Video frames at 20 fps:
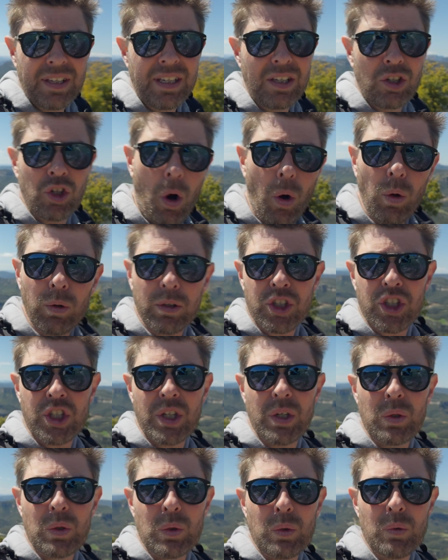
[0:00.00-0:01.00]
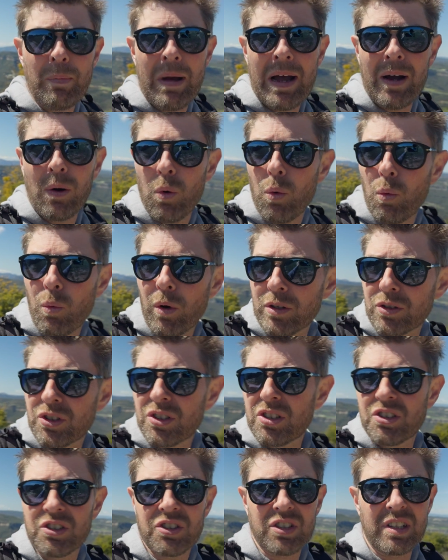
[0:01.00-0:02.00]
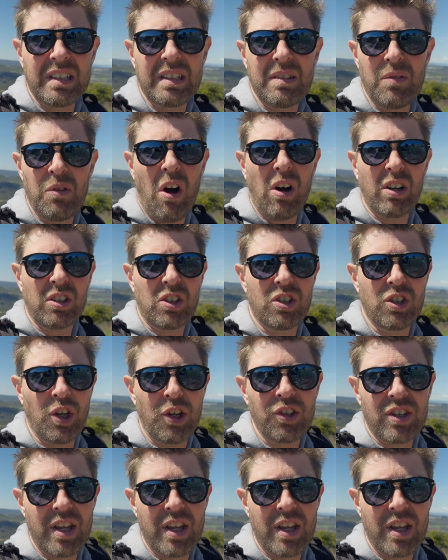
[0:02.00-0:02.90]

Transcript: cold shoe mount was not good